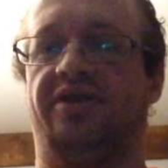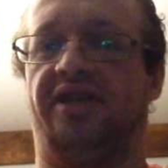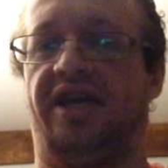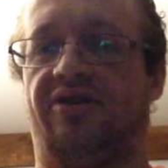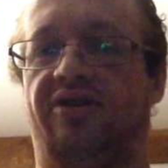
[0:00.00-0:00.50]
in
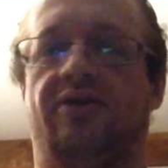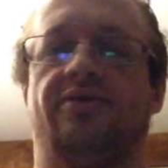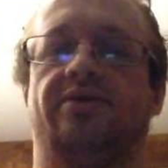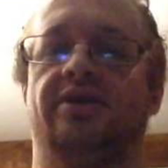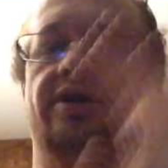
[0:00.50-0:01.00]
the air and
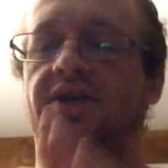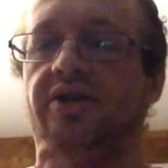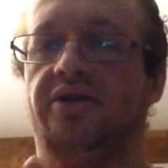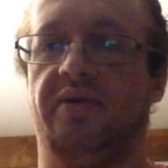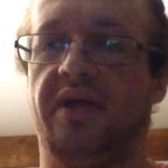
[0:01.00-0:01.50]
goes,
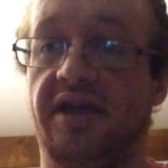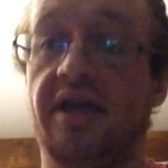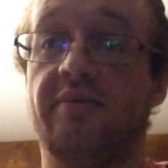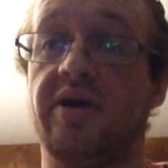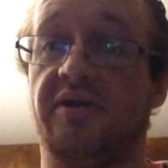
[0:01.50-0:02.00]
do you only think
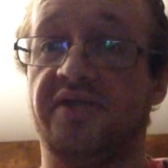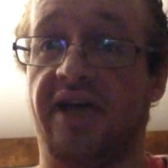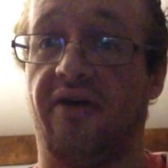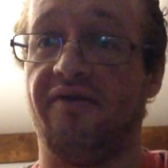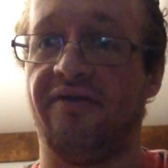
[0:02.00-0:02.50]
about
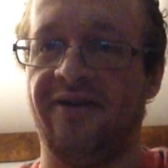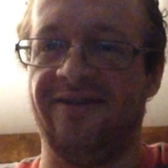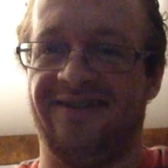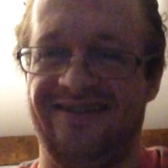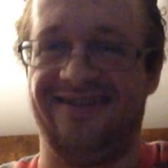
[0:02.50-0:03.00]
yourself?
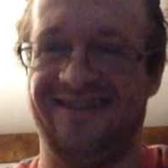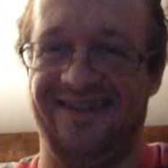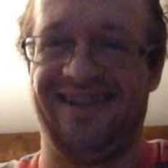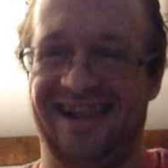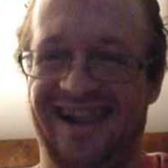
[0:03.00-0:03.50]

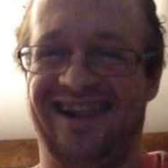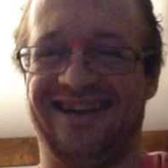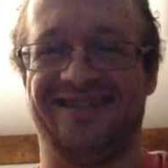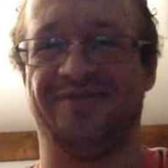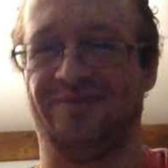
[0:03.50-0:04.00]

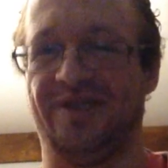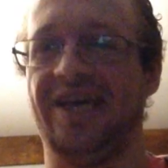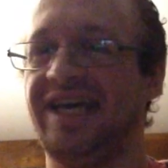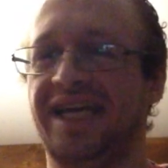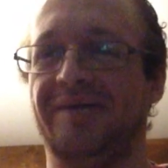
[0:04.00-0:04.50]
Because
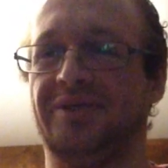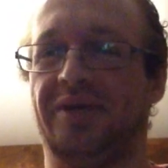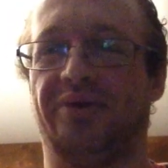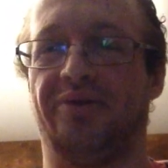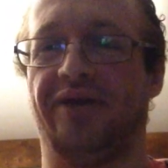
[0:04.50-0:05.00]
he was
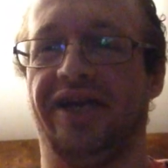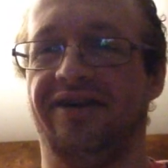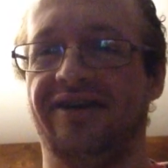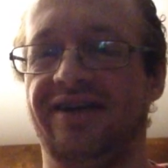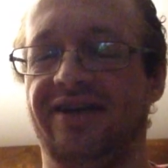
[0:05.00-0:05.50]
up all
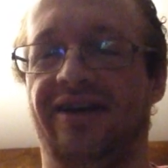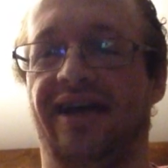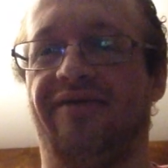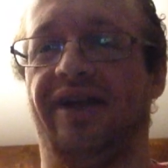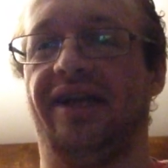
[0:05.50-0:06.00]

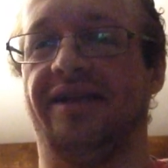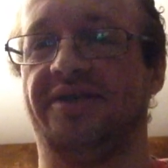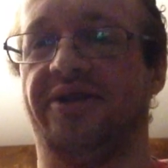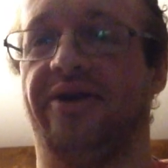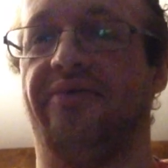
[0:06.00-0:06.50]
night writing
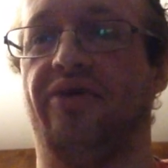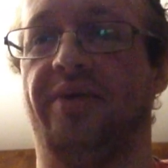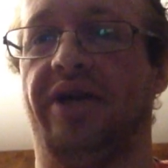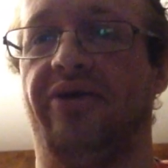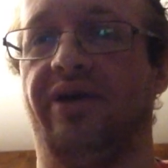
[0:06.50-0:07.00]
this
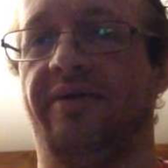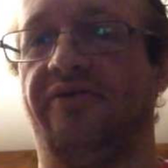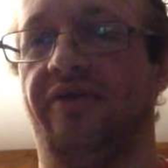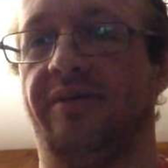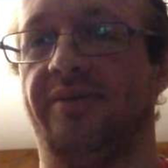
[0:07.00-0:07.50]
roommate agreement
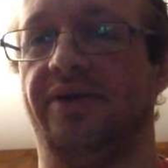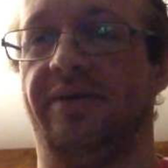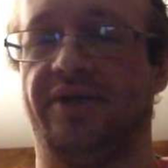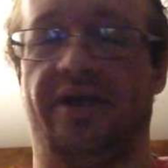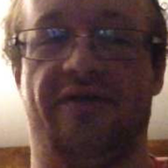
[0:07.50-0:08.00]
for them, so that
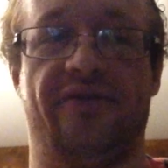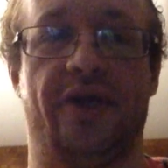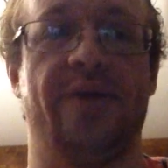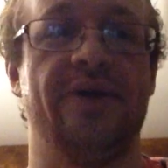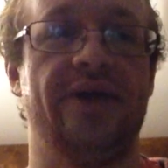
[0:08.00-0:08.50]
was kind of
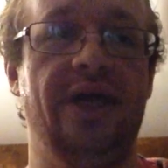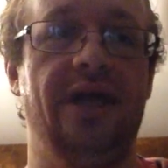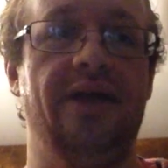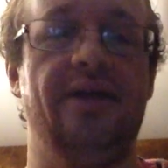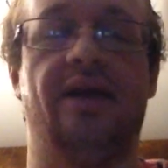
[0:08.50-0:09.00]
funny.
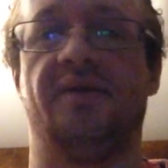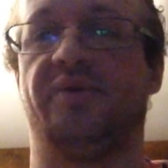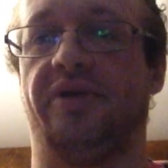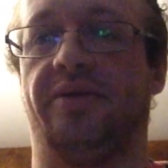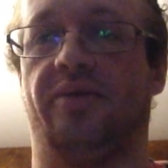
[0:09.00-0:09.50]
That was
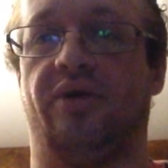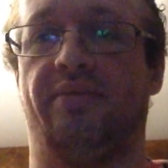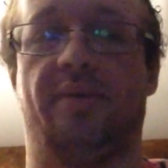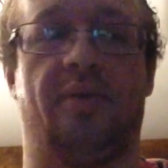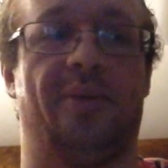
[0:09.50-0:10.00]
one of the more
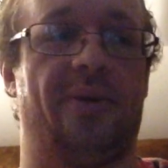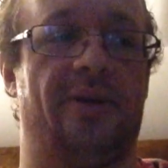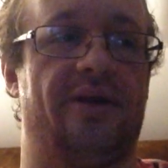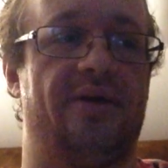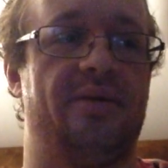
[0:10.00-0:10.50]

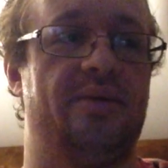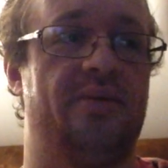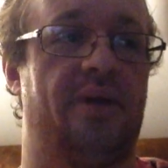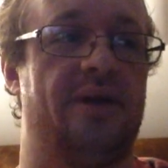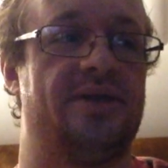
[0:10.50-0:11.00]
memorable
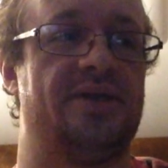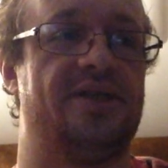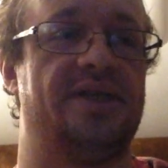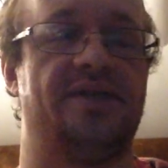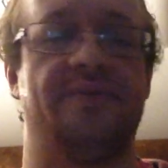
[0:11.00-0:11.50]
parts of this
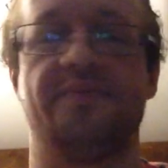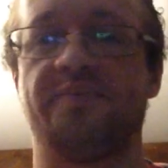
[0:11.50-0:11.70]
season.